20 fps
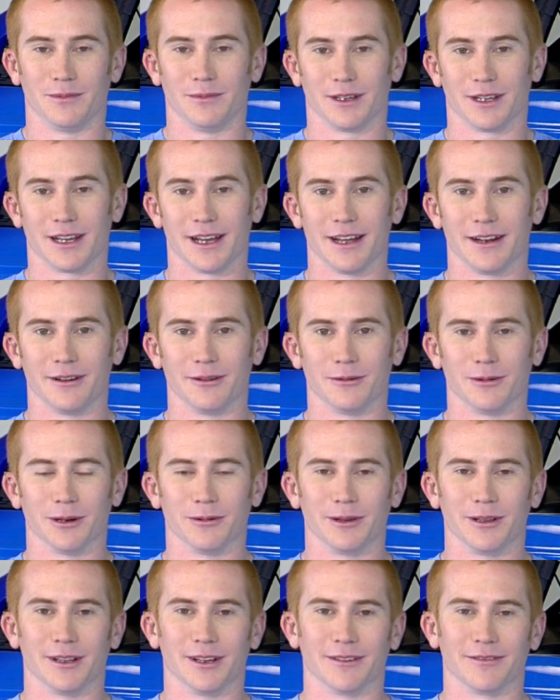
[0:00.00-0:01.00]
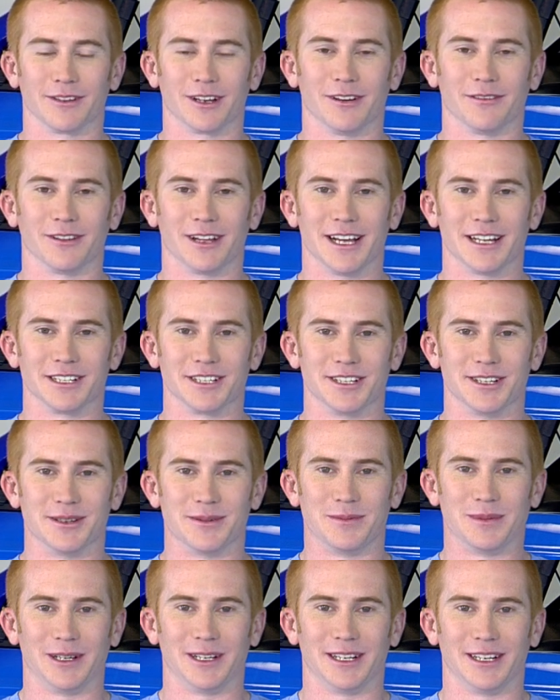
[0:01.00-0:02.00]
kind of where we left off last
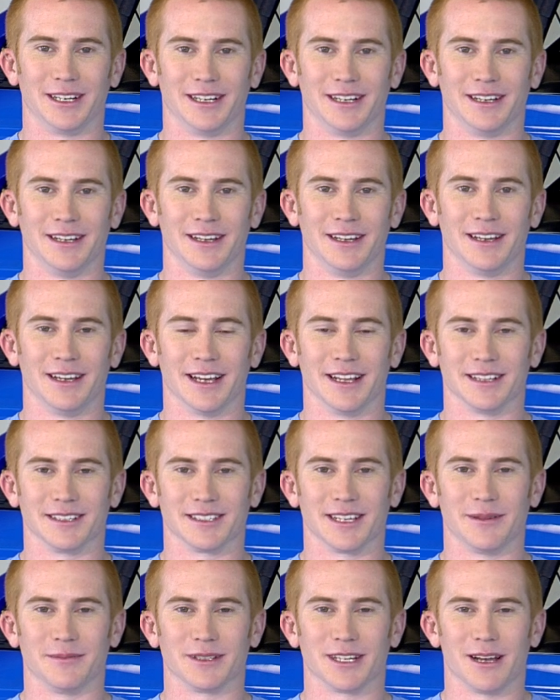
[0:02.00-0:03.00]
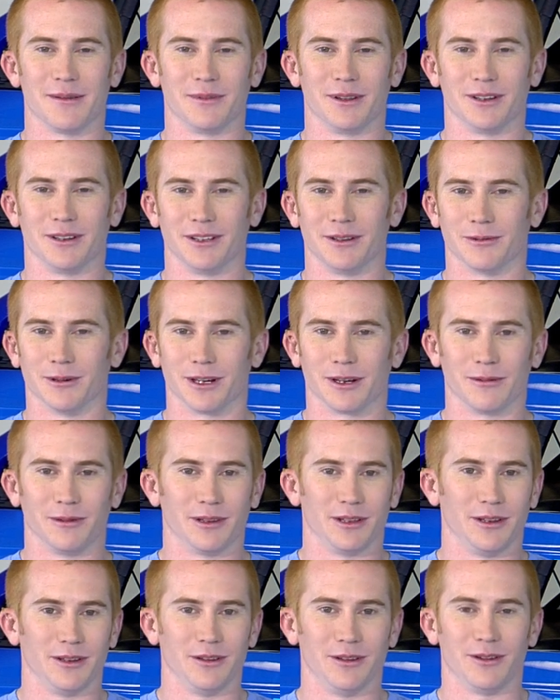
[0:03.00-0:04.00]
year, but uh, at the same time, you know, you're working
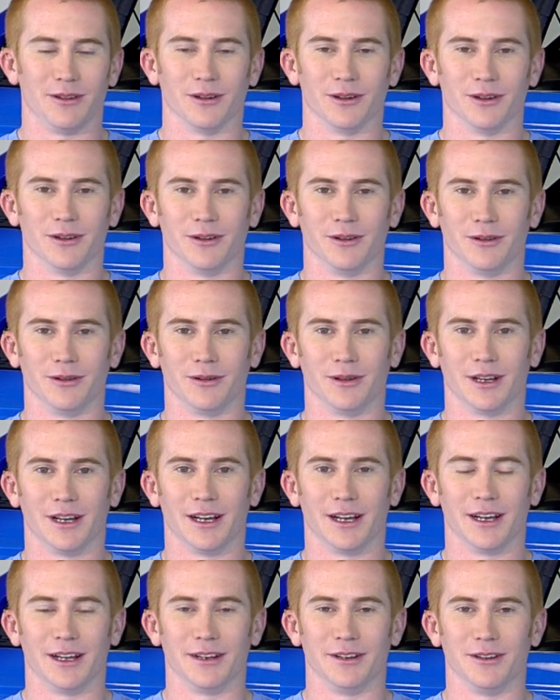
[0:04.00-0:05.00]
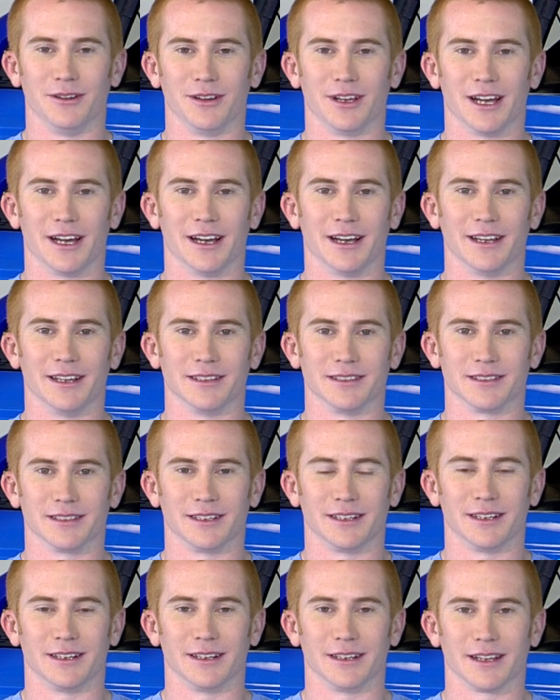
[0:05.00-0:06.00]
with a new crew, uh, new
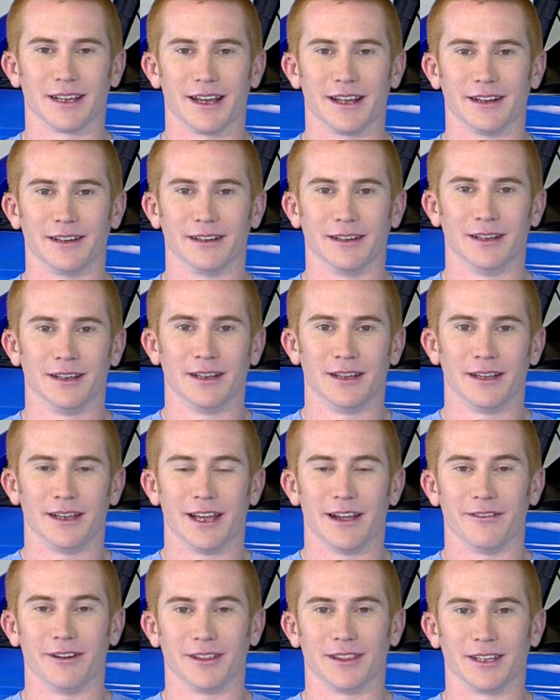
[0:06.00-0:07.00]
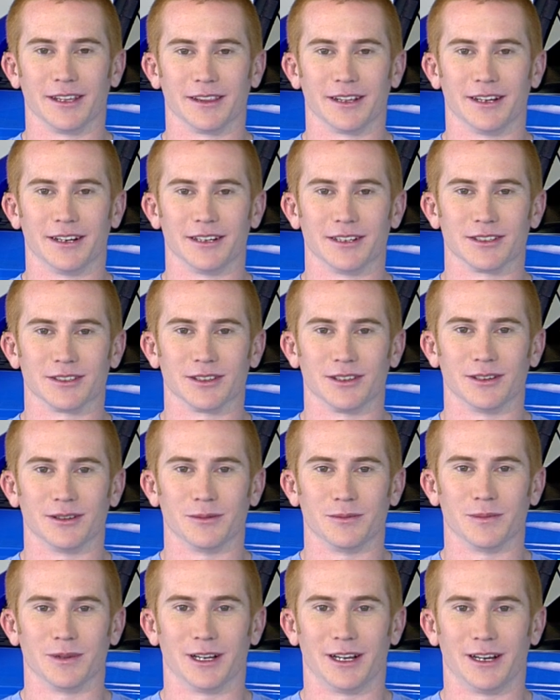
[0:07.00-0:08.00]
guys, and kind of everything there.
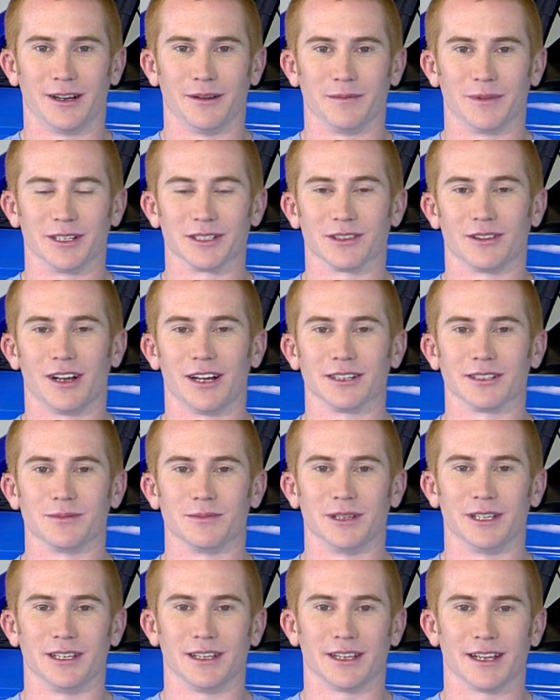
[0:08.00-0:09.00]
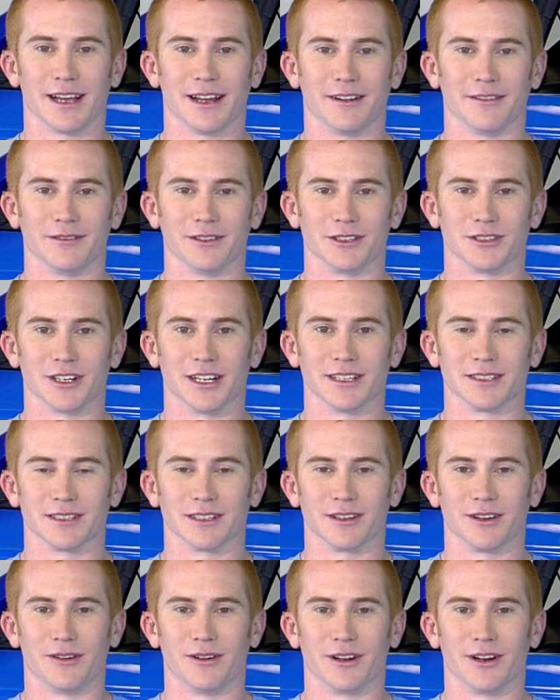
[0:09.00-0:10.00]
So um, there's a lot to be kind of
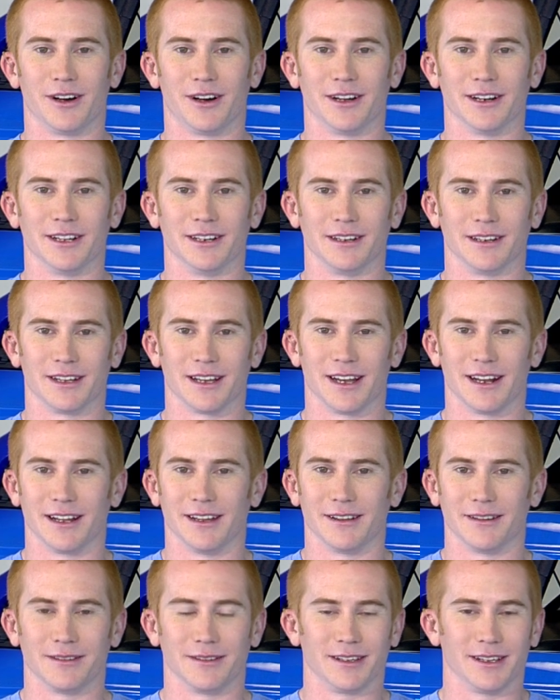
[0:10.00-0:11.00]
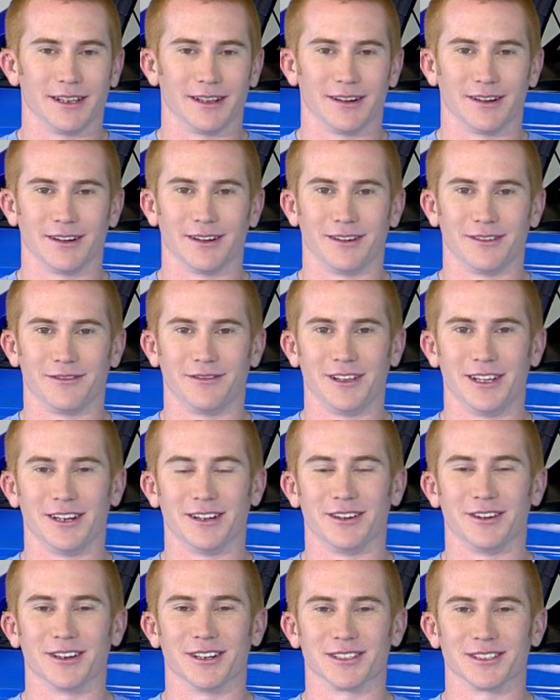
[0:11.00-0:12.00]
addressed and going on, and kind of get our
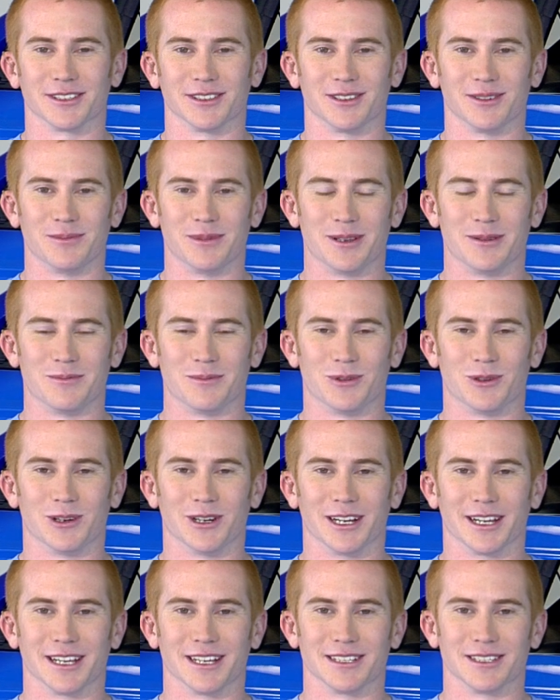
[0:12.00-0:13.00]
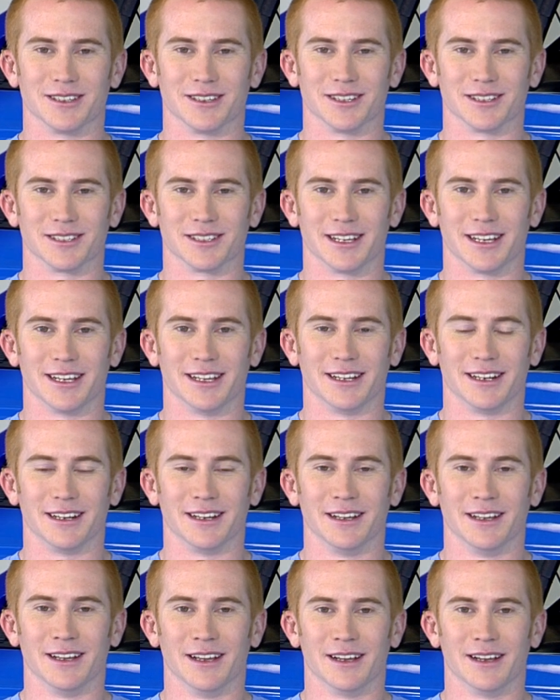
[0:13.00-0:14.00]
feet under us a little bit more, I guess you could say.
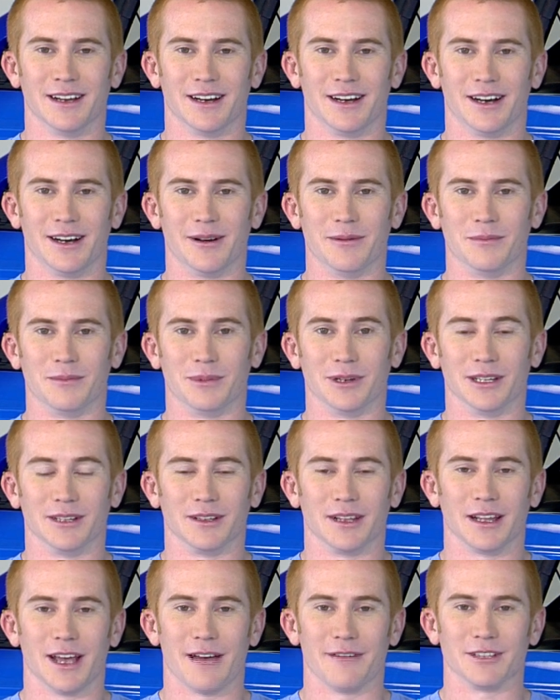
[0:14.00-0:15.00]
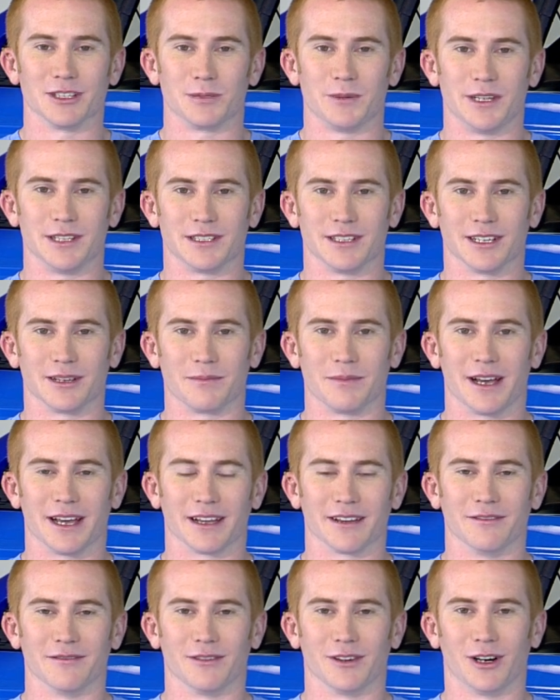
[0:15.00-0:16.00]
And um, but having Speed Stick
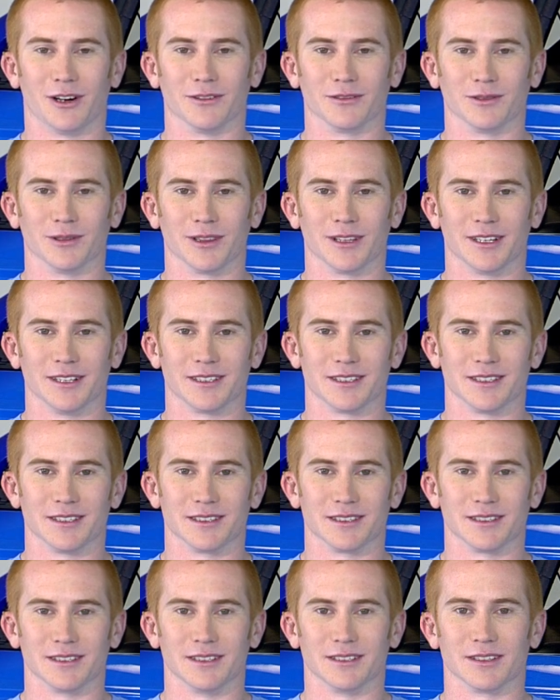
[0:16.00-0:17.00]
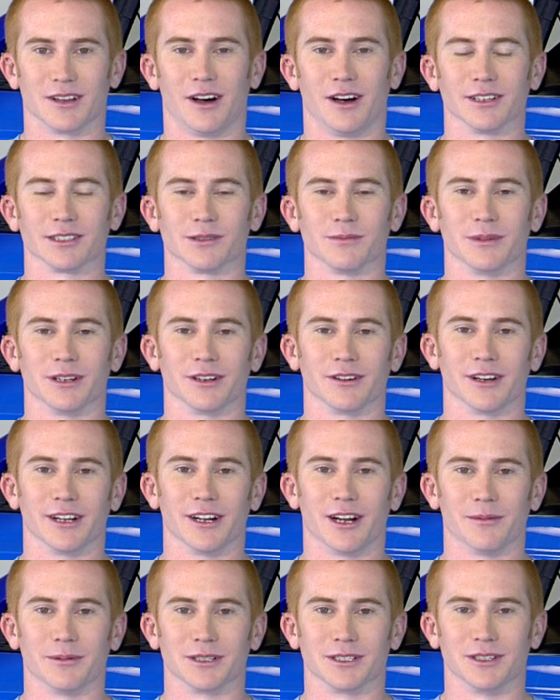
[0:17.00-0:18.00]
back involved with us is, is awesome and a
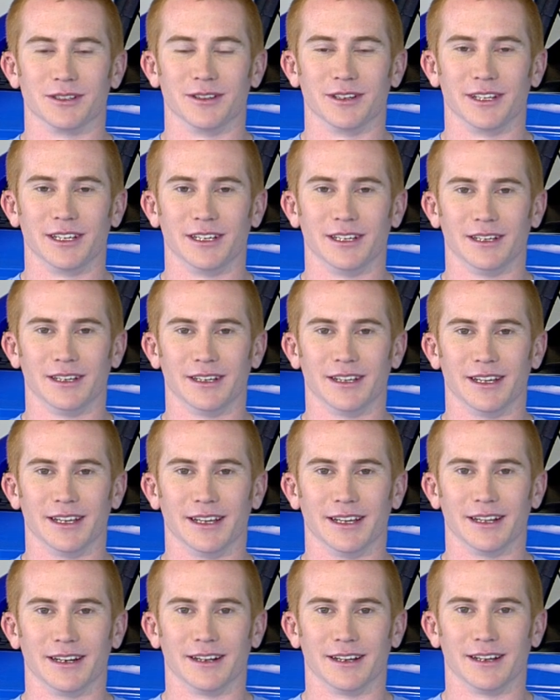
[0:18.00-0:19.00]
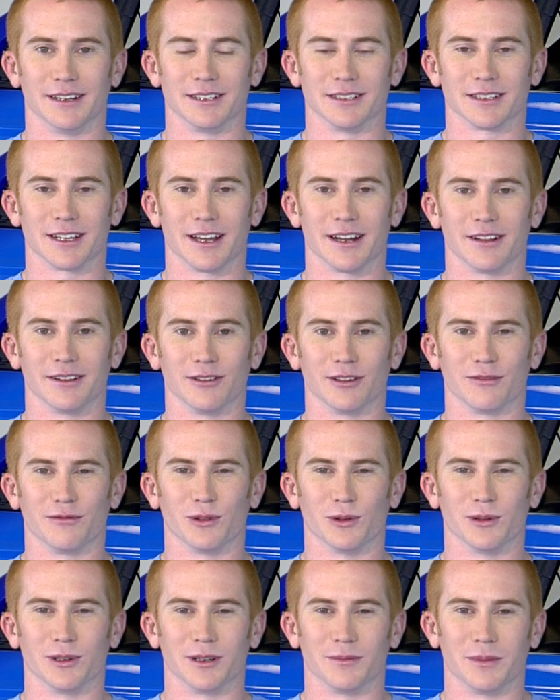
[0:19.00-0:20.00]
great opportunity, and uh, just kind of
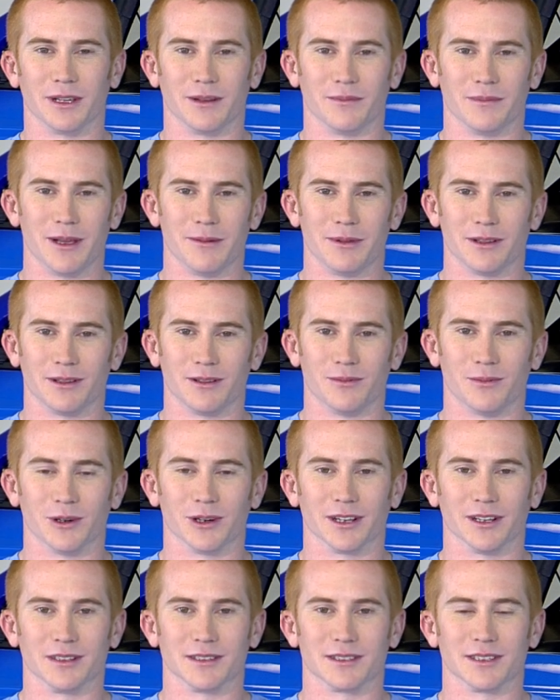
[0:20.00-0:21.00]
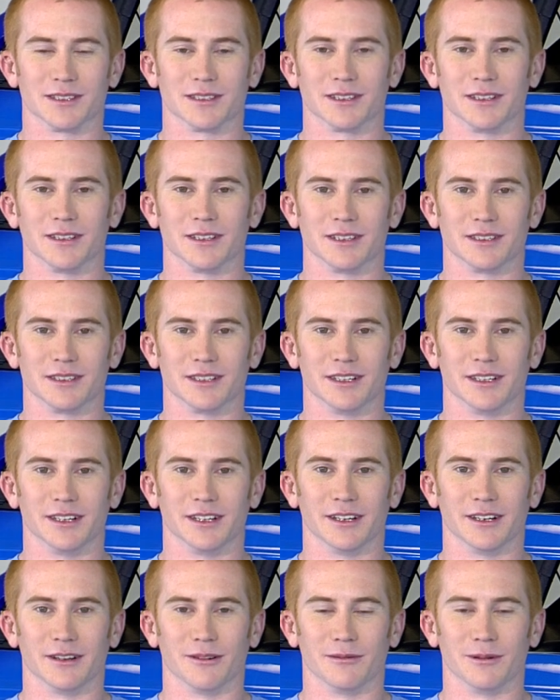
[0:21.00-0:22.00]
look forward to being maybe a little more consistent this
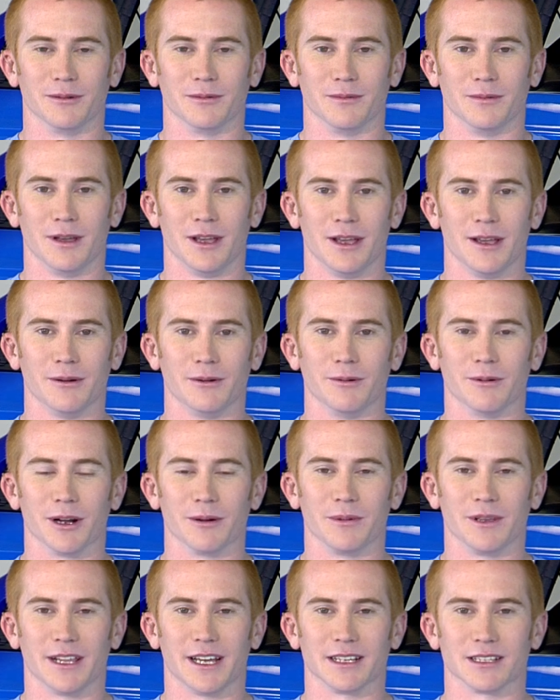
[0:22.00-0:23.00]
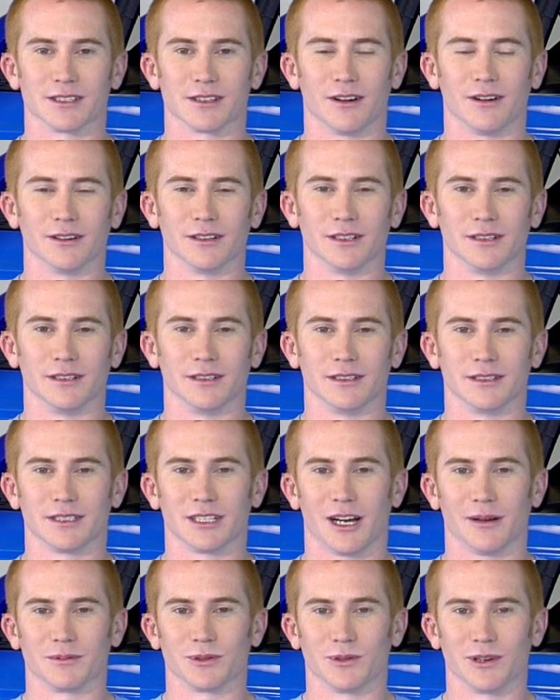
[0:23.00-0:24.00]
year. You know, we we want to be that solid
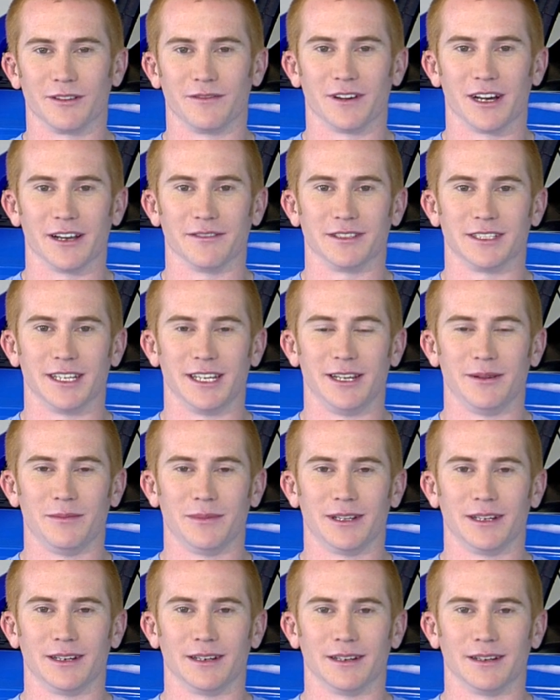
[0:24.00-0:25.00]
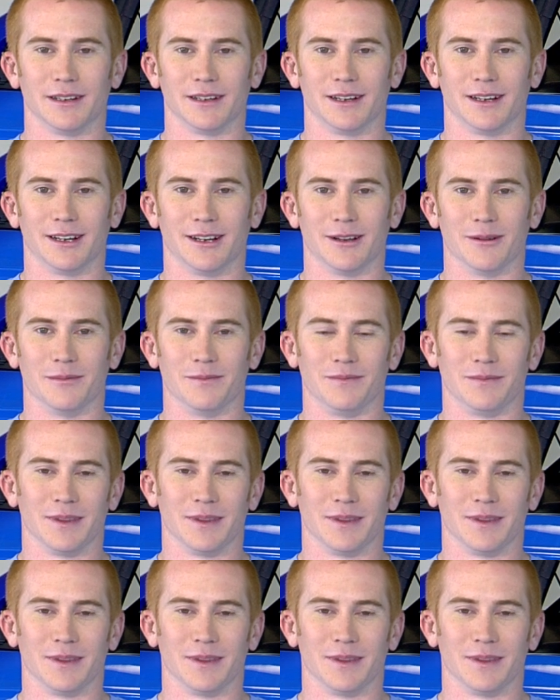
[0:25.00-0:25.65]
top 25 team, and um,